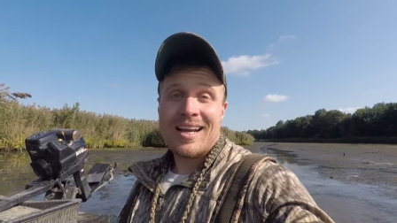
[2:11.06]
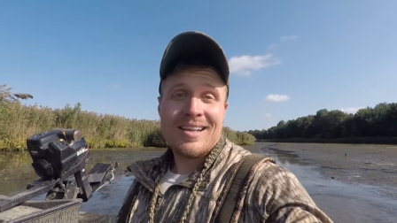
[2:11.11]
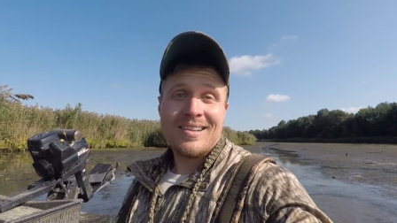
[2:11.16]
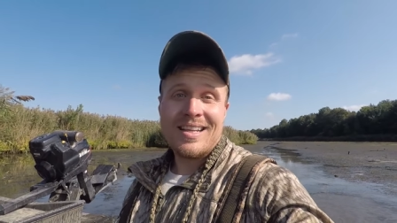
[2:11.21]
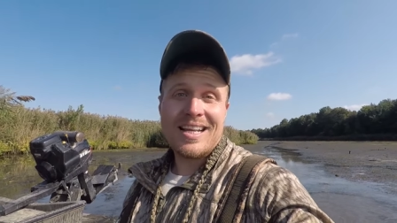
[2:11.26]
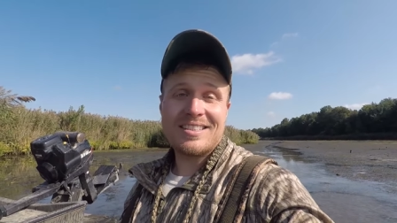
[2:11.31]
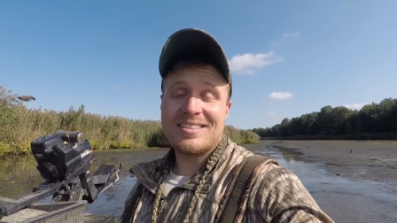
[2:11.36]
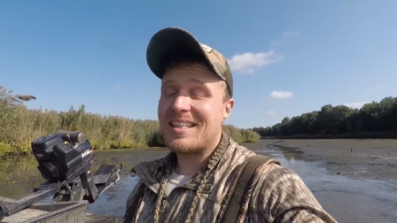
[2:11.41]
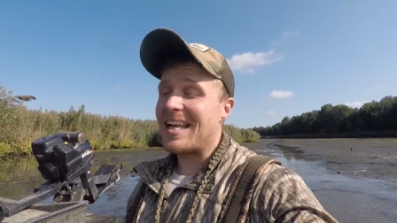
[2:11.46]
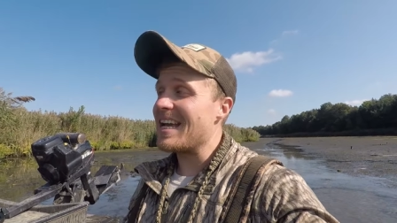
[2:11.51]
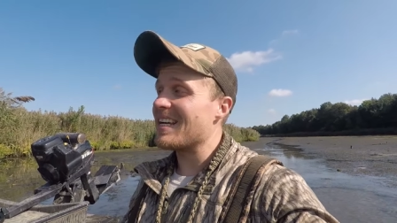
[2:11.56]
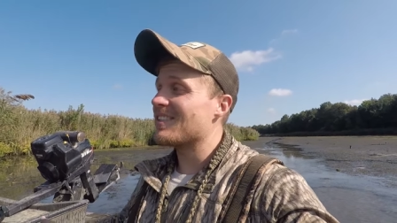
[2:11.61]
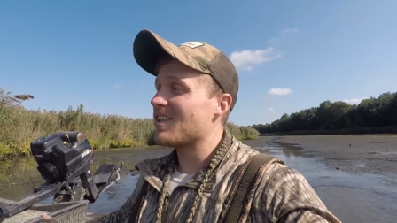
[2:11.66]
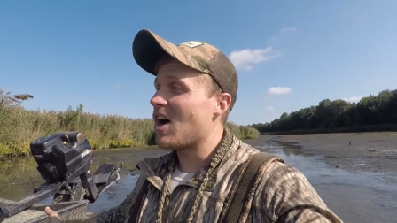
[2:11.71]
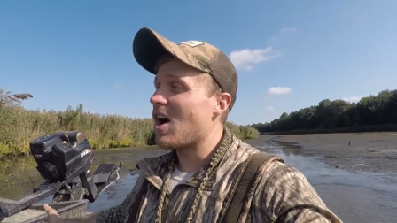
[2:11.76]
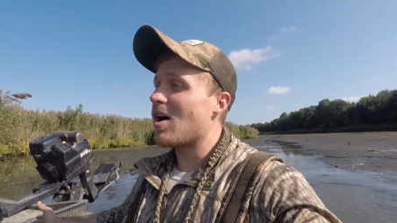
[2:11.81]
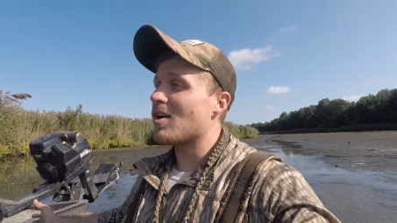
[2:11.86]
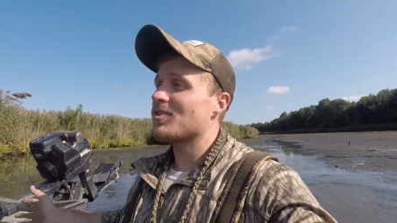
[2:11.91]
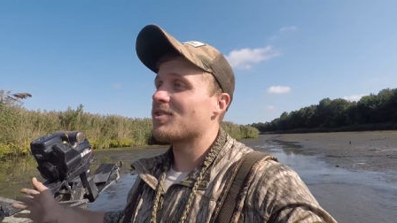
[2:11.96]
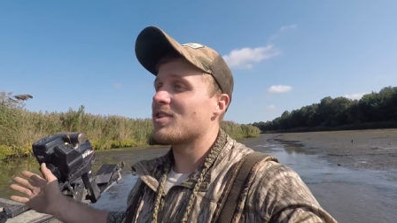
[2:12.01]
this thing's
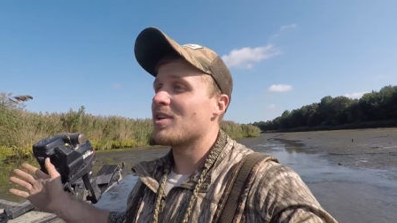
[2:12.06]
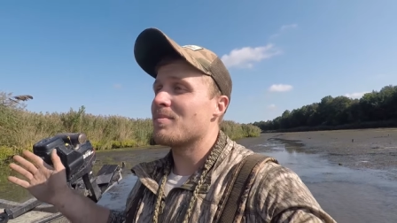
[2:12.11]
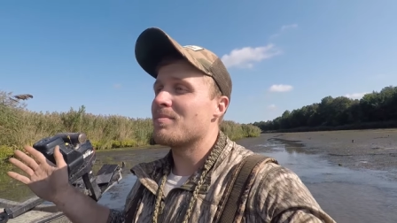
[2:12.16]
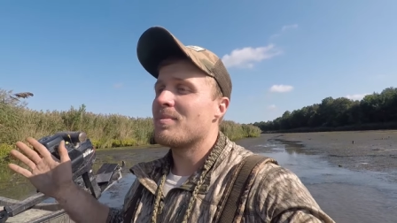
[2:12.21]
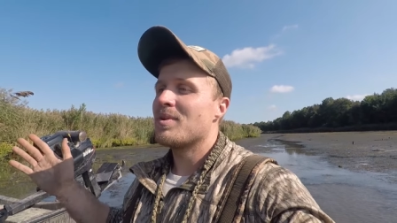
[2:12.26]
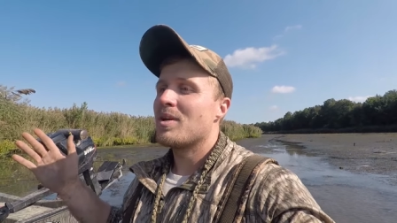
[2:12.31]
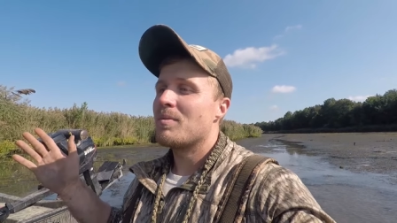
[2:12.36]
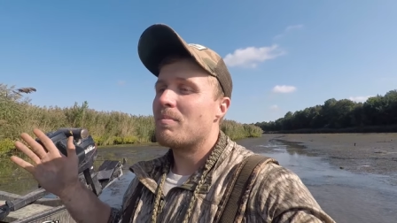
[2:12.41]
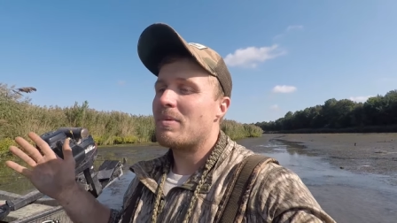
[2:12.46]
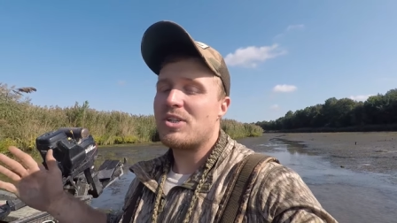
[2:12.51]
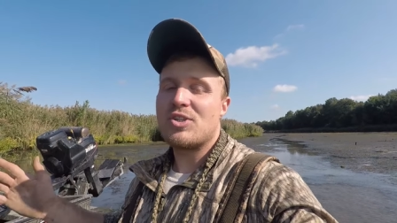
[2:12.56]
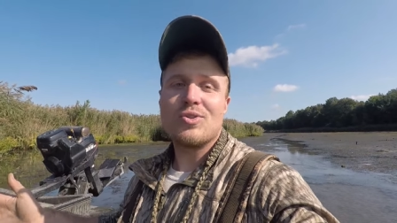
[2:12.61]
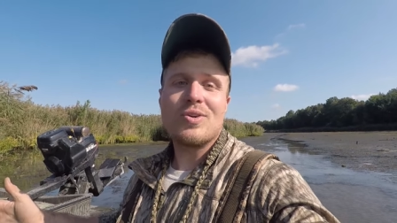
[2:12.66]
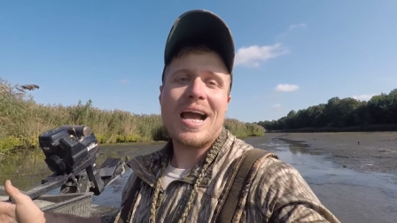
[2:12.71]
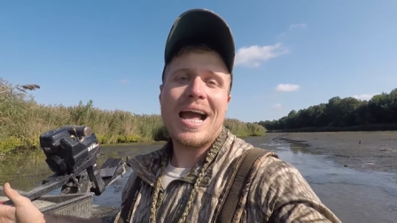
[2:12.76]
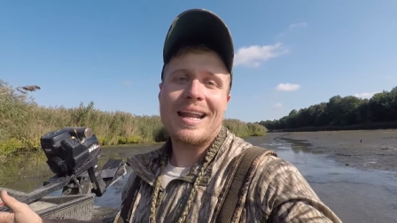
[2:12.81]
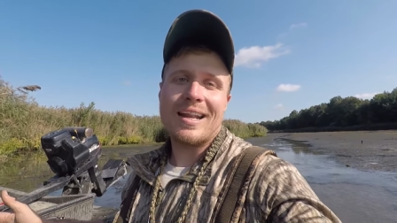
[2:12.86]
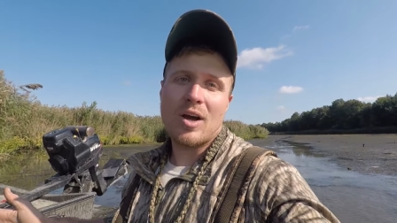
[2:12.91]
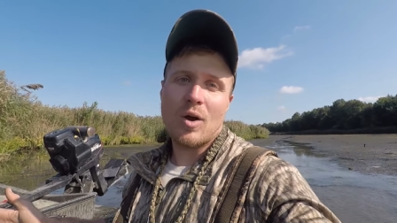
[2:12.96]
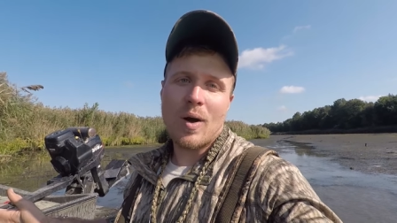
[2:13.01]
awesome, but you
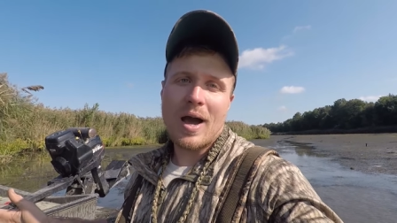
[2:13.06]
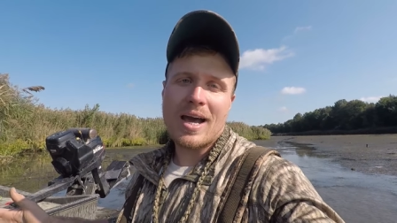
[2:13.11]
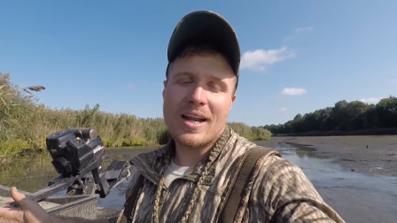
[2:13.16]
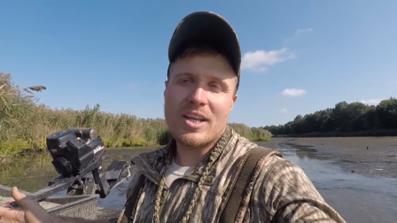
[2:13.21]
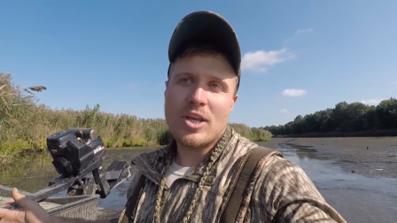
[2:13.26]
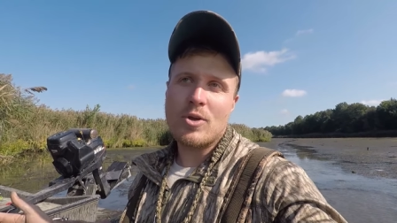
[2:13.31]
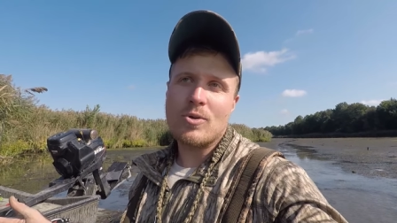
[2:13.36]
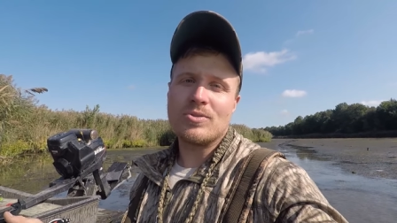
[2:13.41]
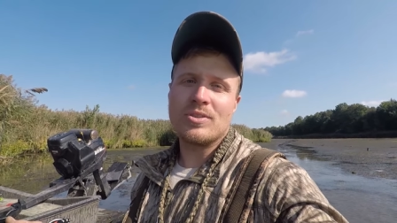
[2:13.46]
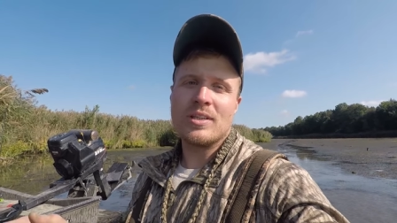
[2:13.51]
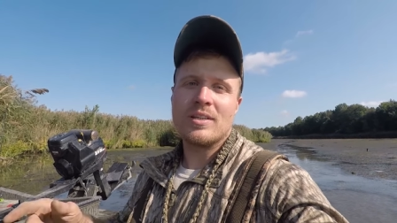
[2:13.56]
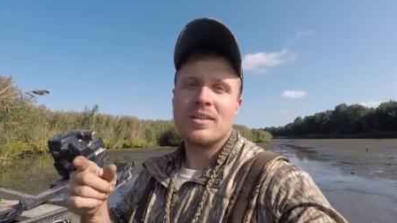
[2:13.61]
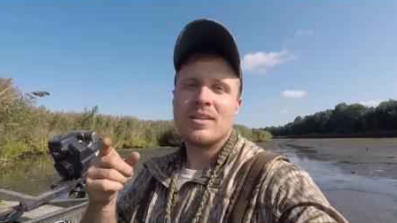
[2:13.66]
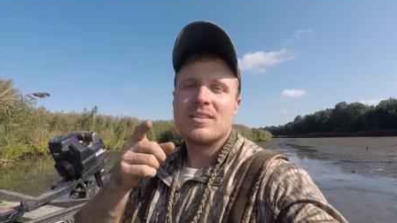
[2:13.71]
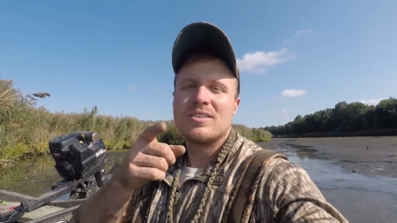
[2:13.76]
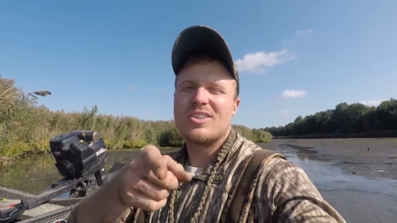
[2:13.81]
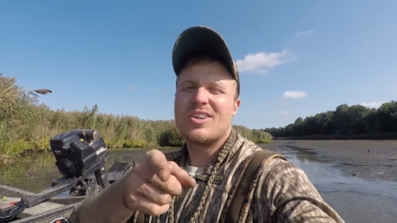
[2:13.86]
gotta know how to use it.